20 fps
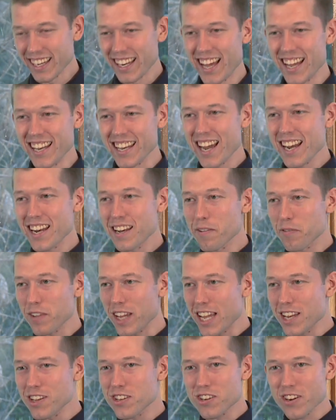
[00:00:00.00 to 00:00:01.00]
not enough
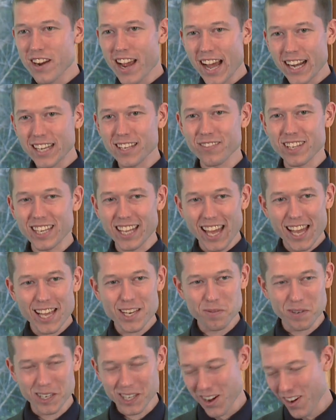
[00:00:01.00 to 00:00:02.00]
interactive
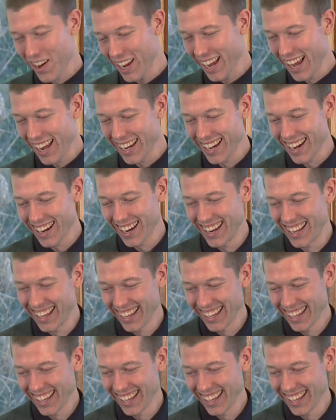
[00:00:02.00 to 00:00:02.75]
engagement going on here.